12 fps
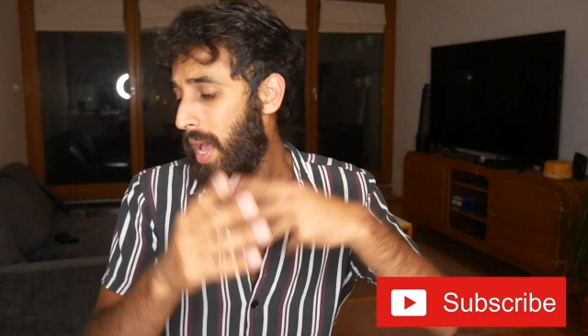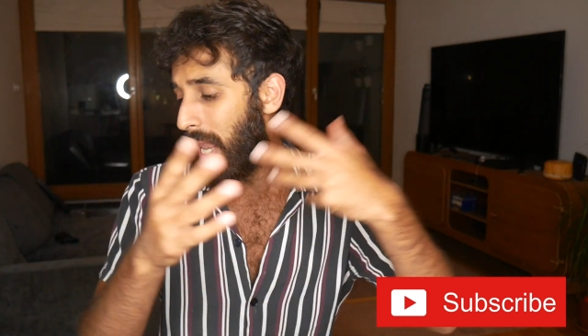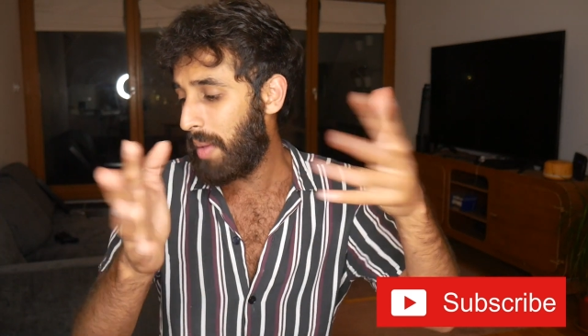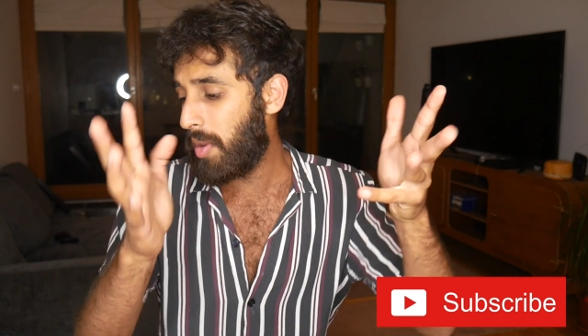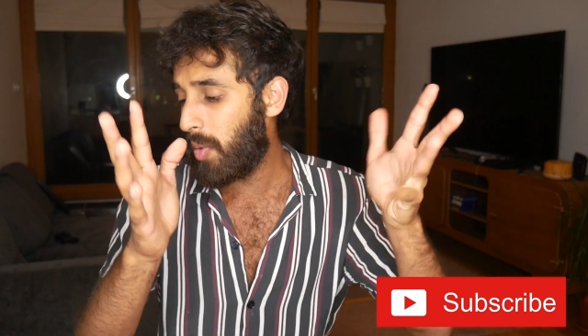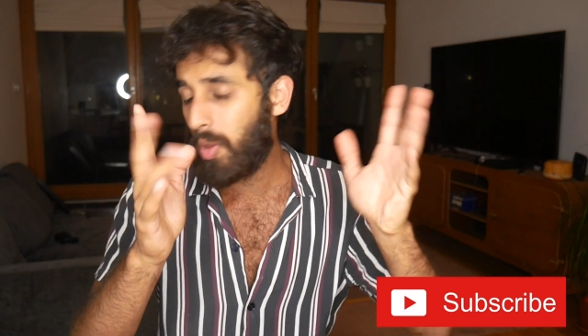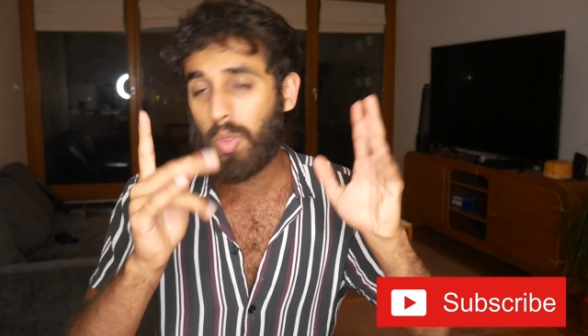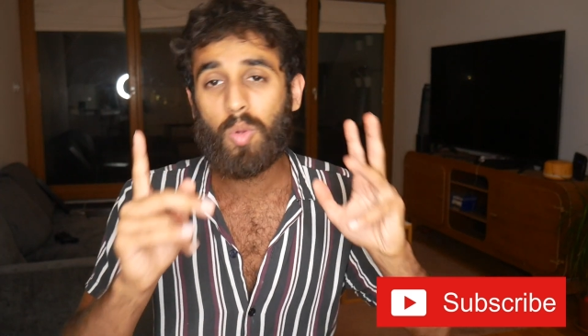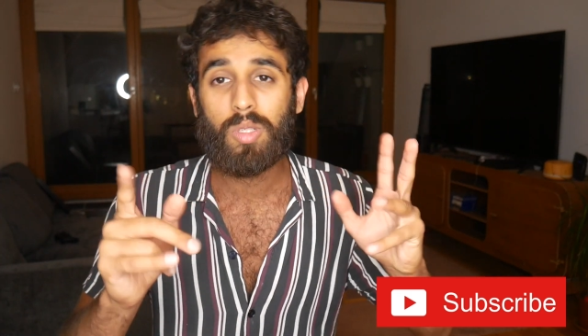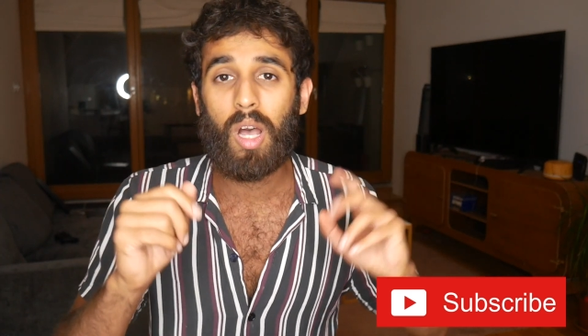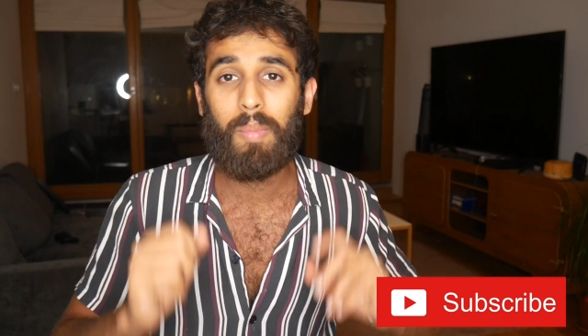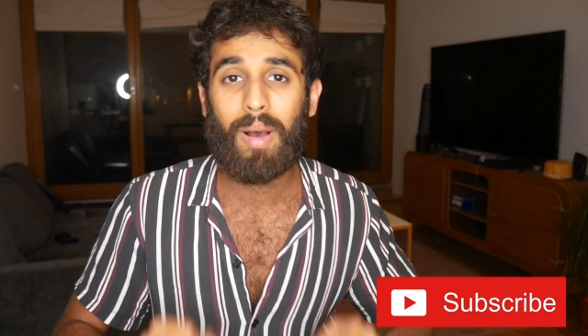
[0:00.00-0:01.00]
Let me know what your
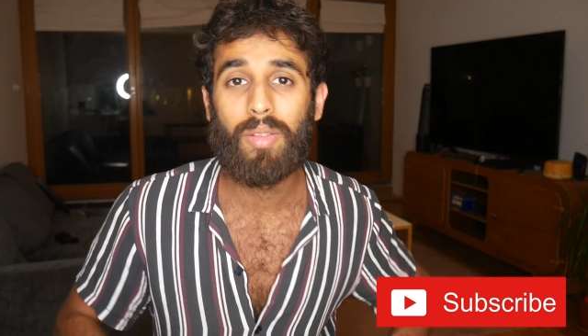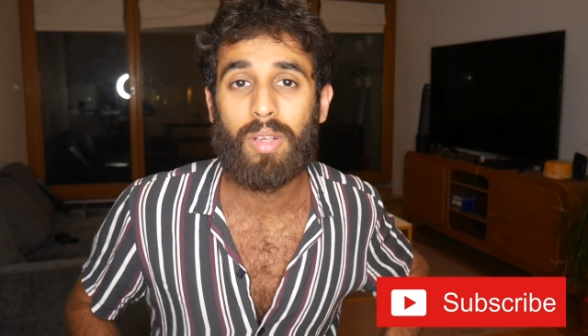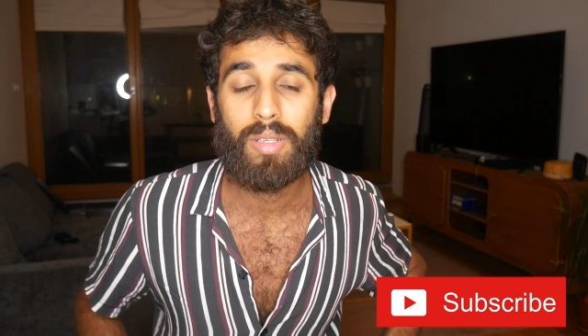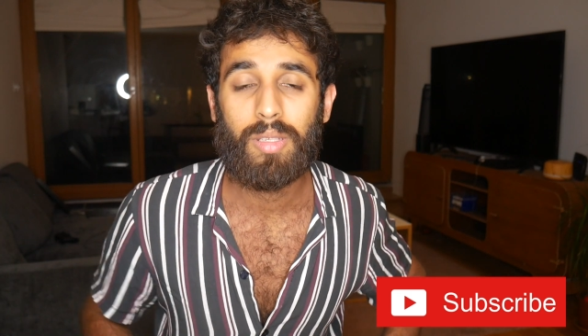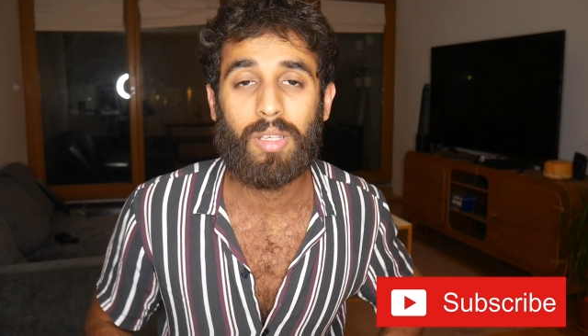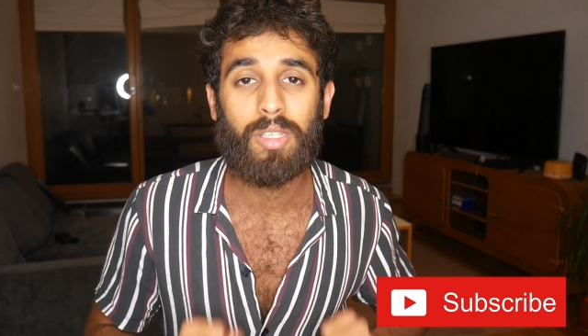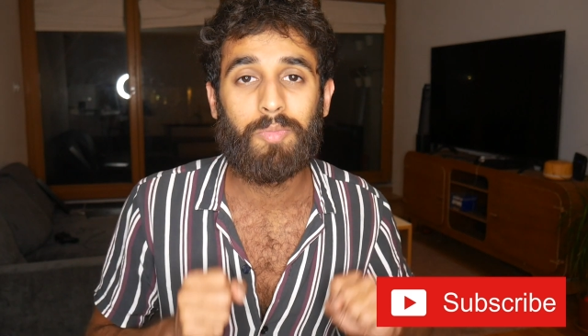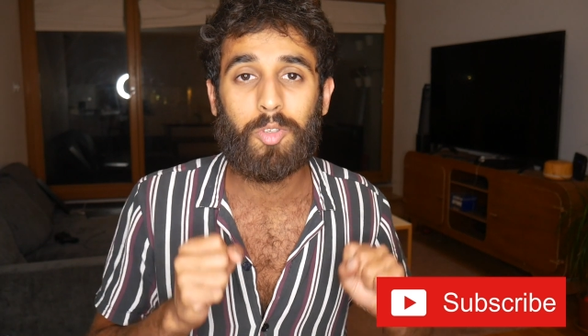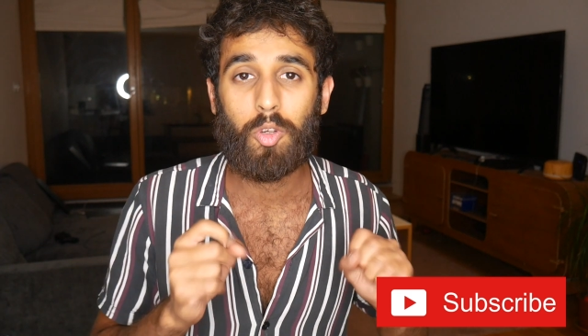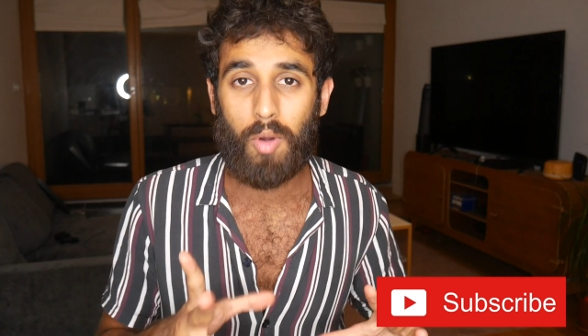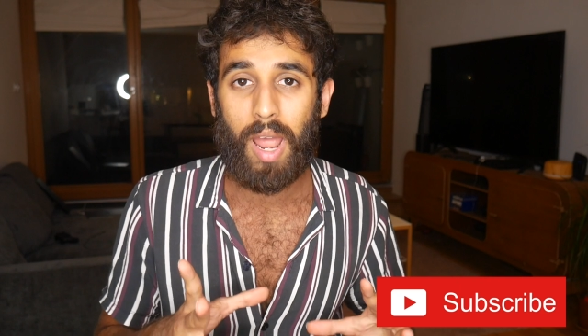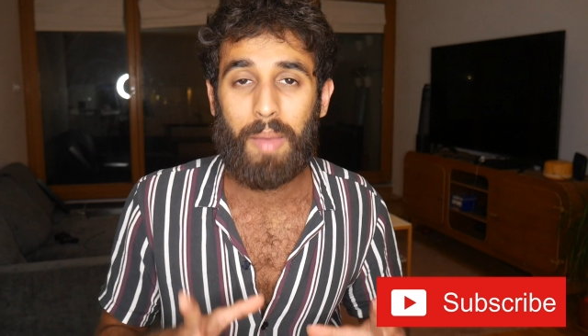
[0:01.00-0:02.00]
thoughts are about this.
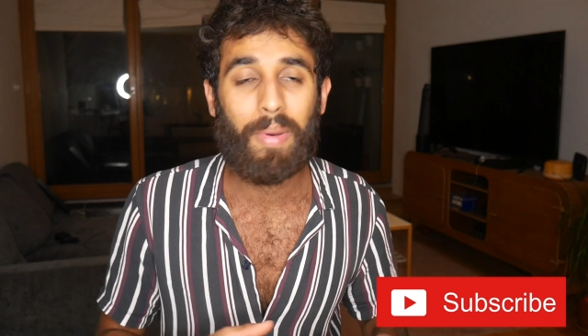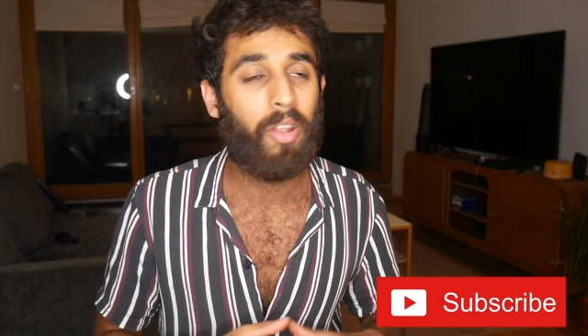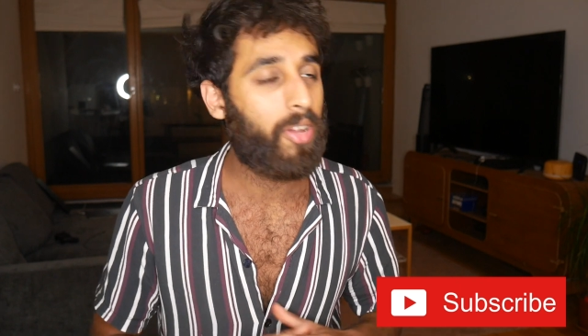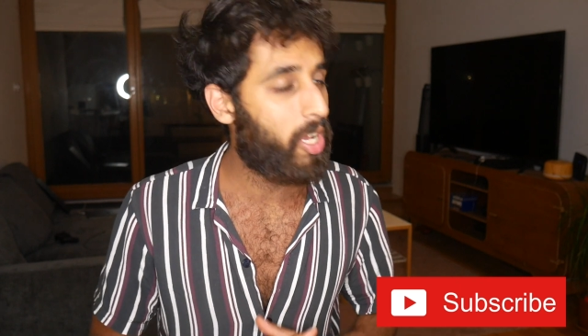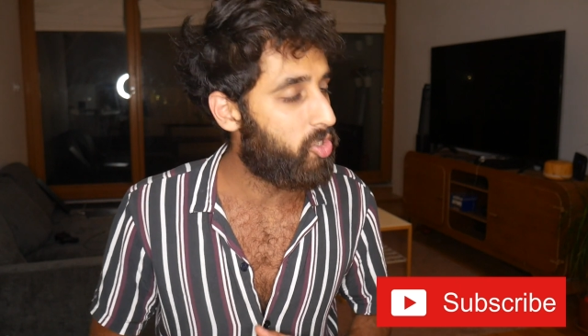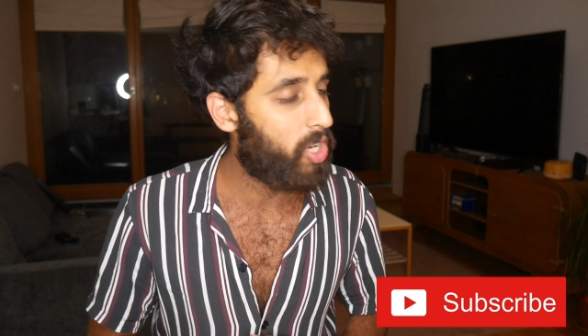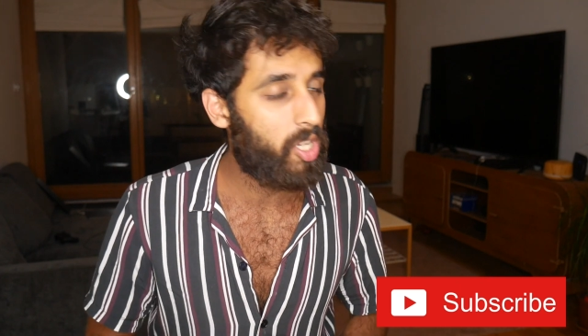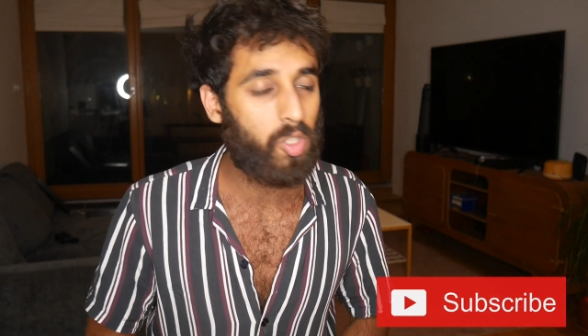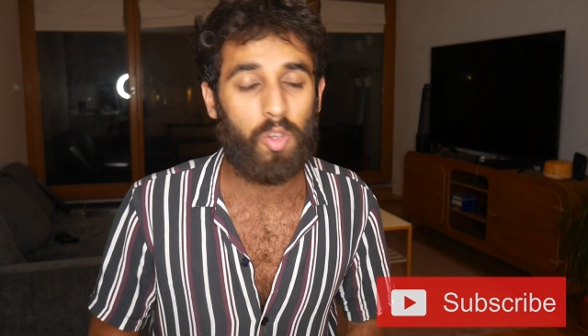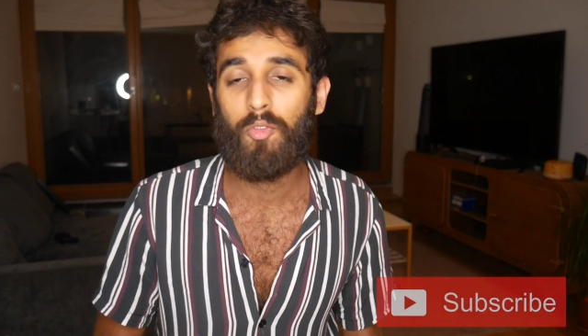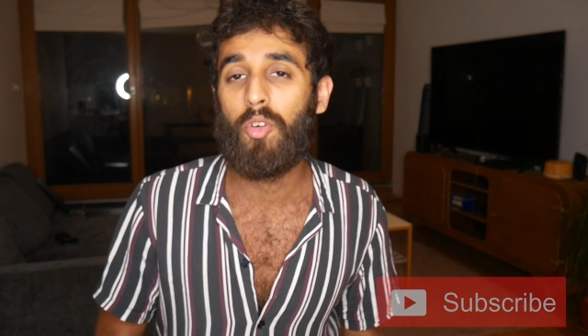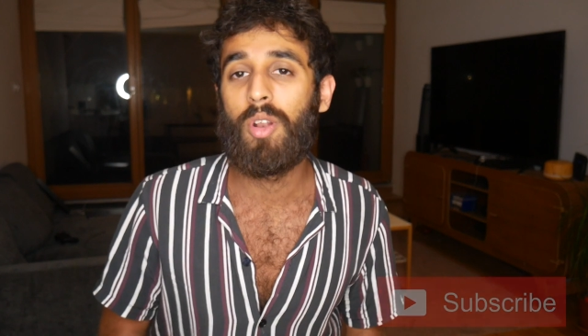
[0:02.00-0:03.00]
Subscribe, and I'll catch you guys
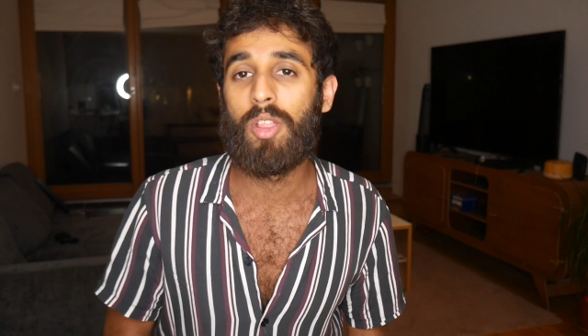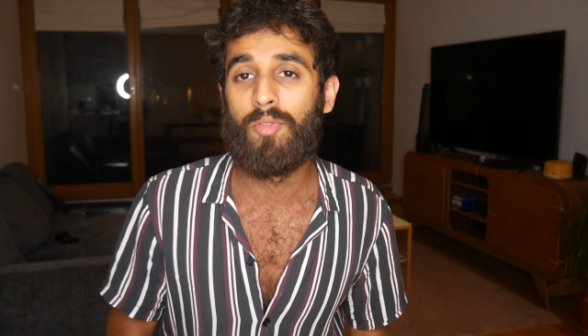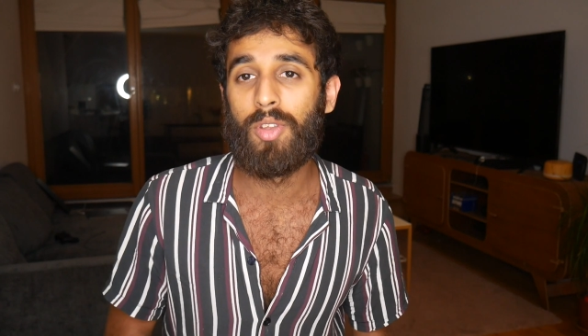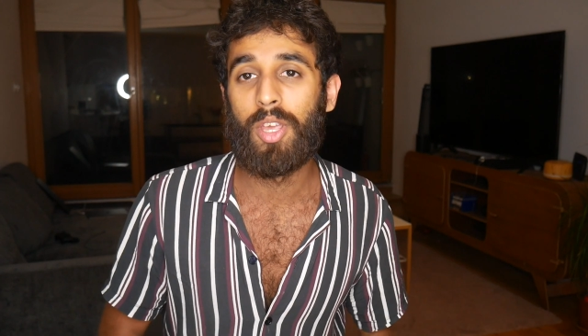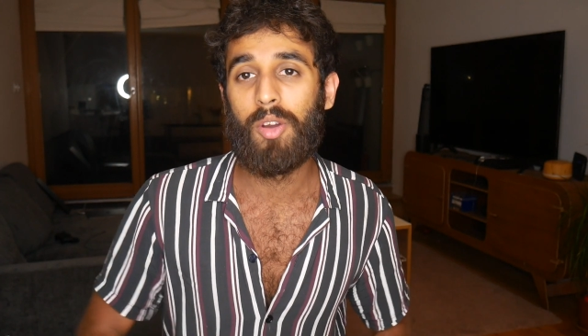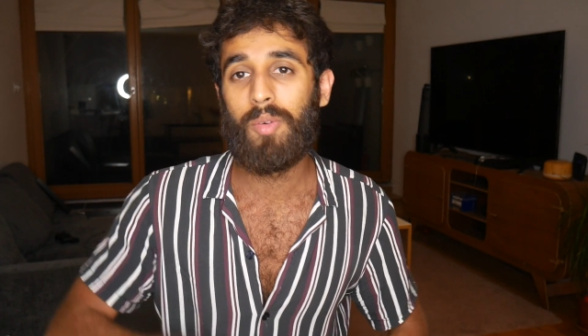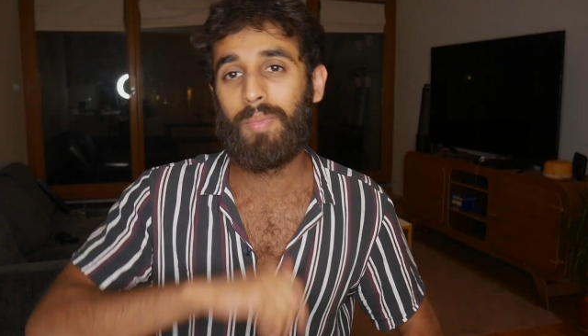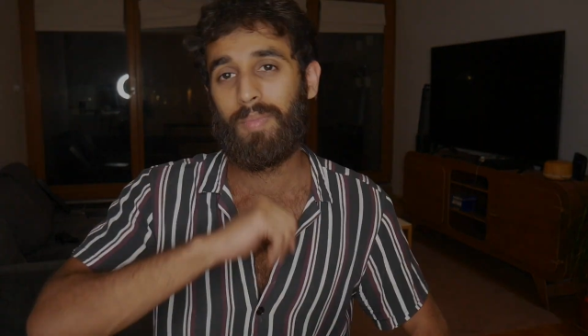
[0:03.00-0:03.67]
soon for another video.